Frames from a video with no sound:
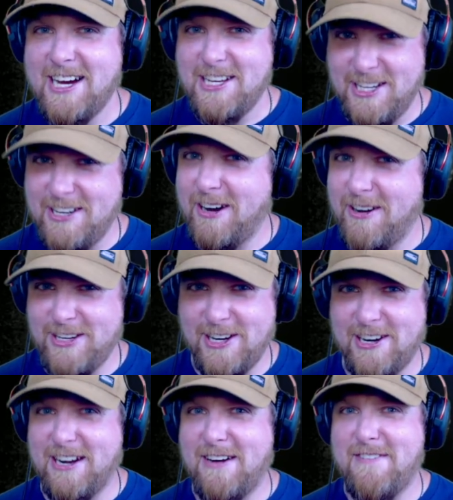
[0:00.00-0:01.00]
You know
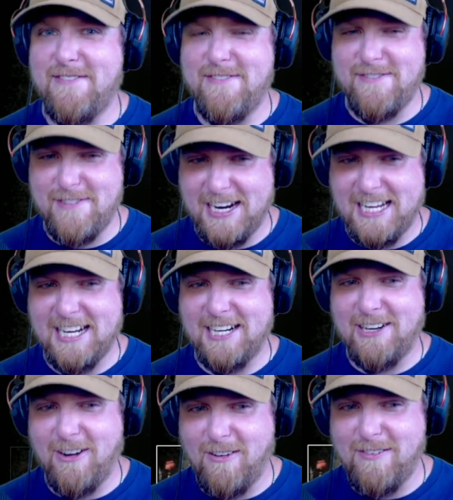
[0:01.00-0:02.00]
you're in a freaking
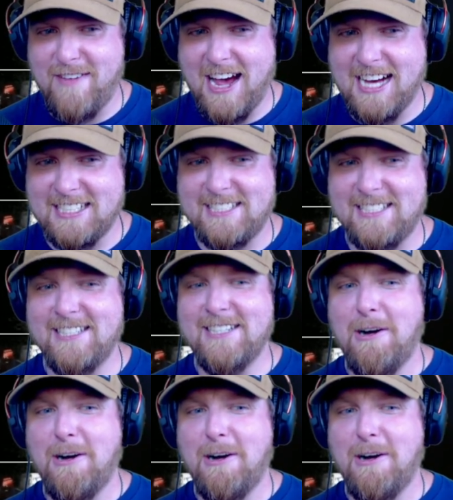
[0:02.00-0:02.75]
go-fast,